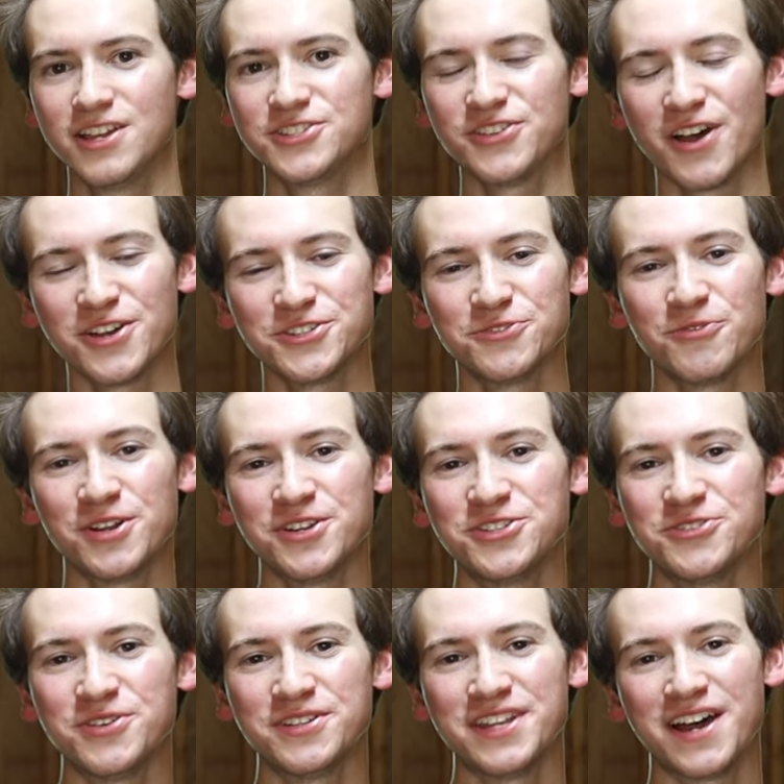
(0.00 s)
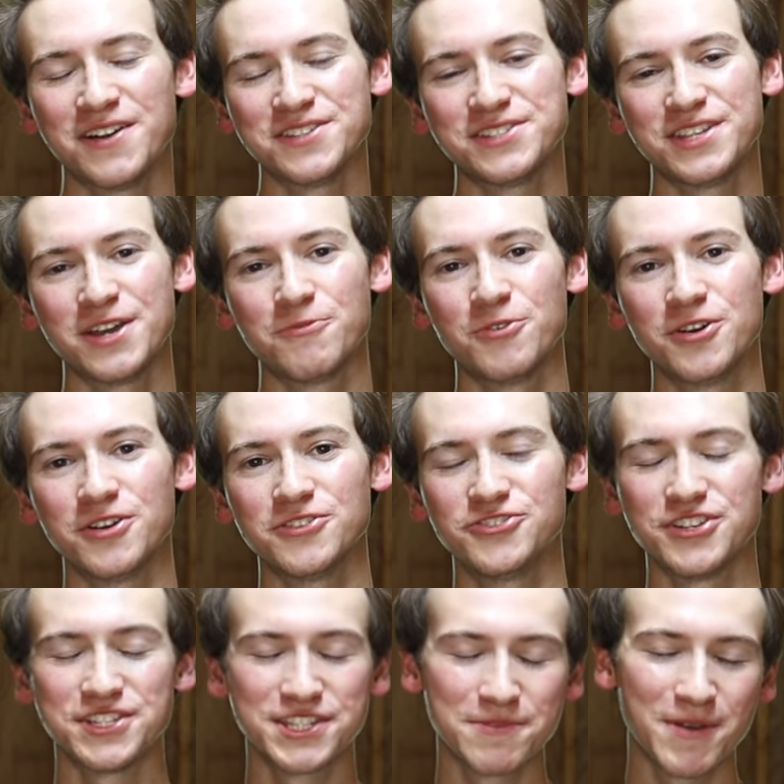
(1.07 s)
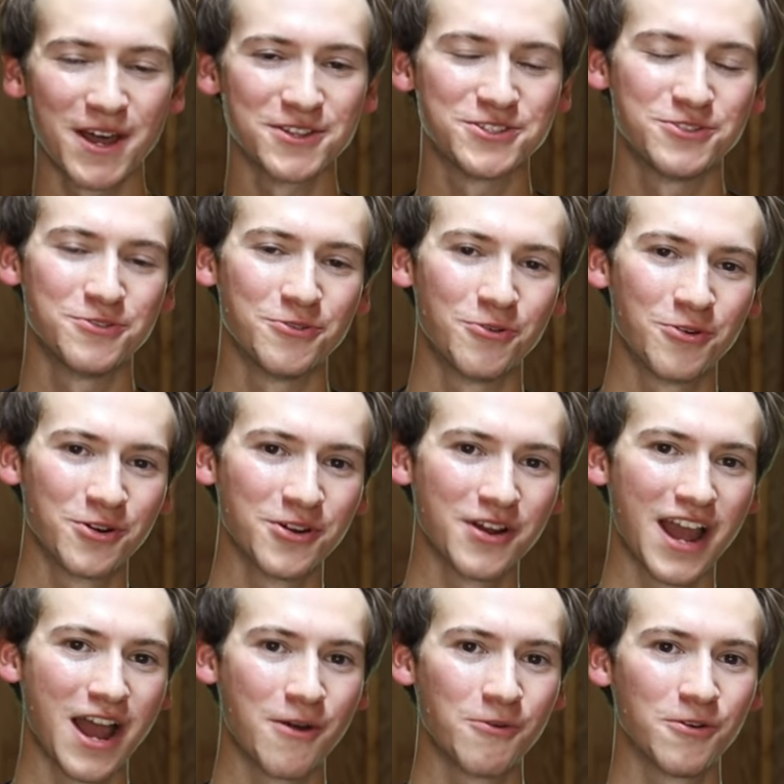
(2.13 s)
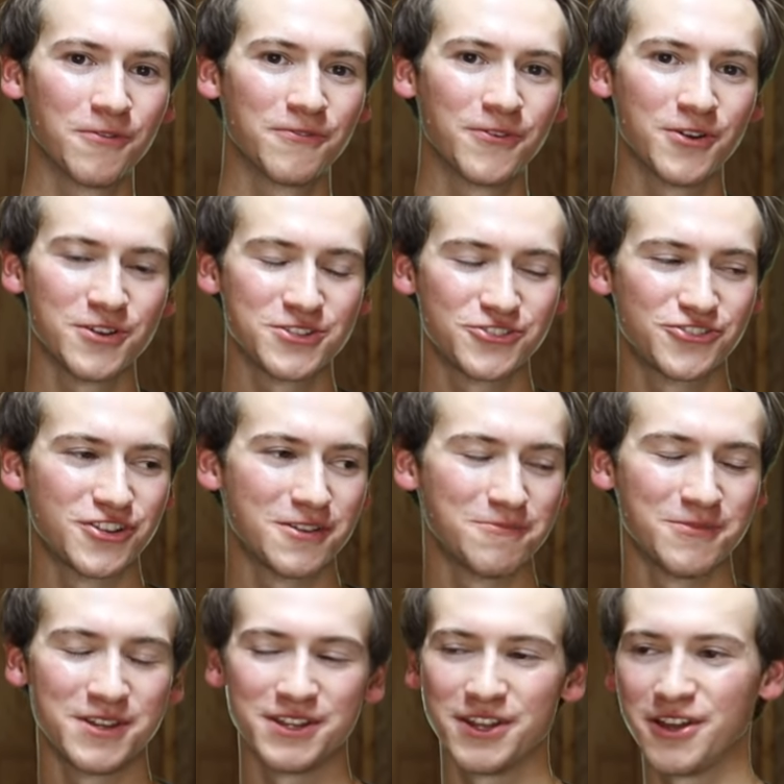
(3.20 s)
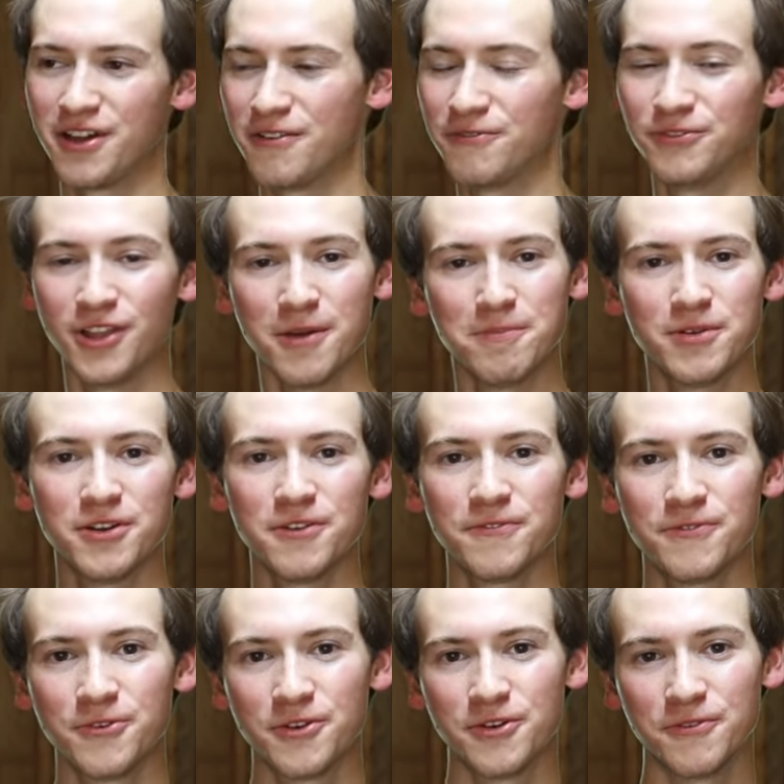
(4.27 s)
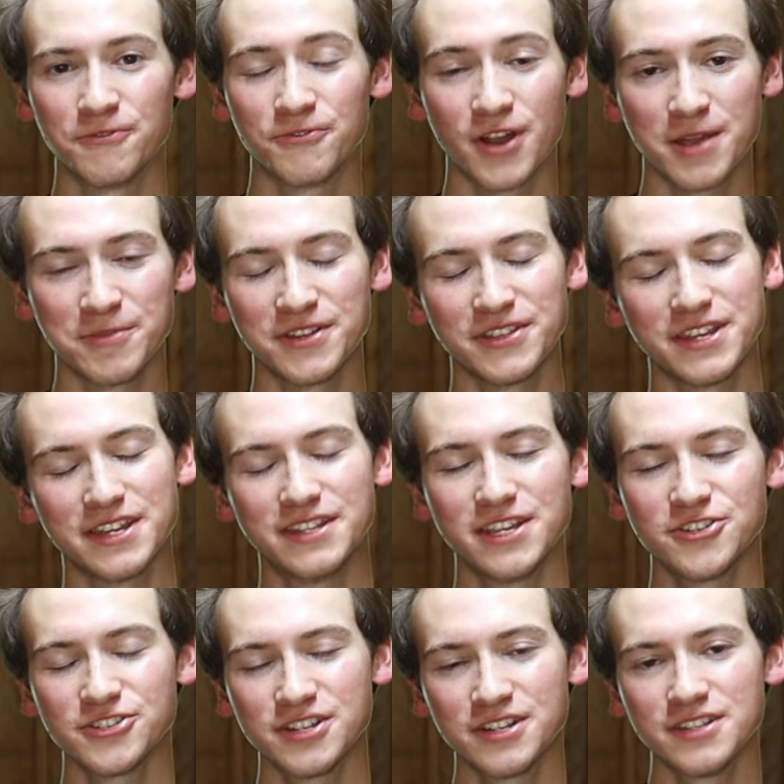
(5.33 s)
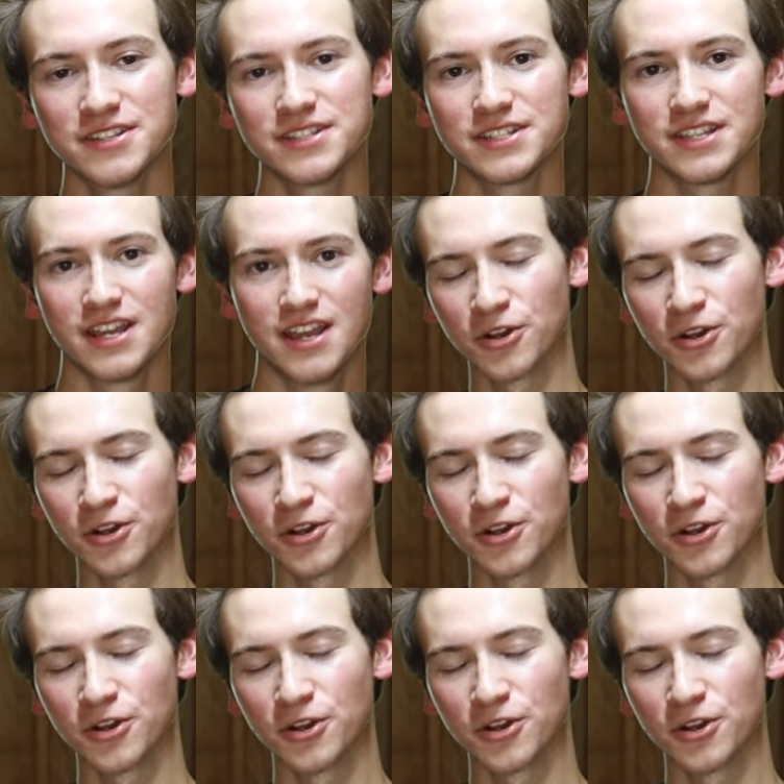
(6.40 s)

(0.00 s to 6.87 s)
So I also wanted to announce that we're just about to order our first shipment of lumber for framing the additions.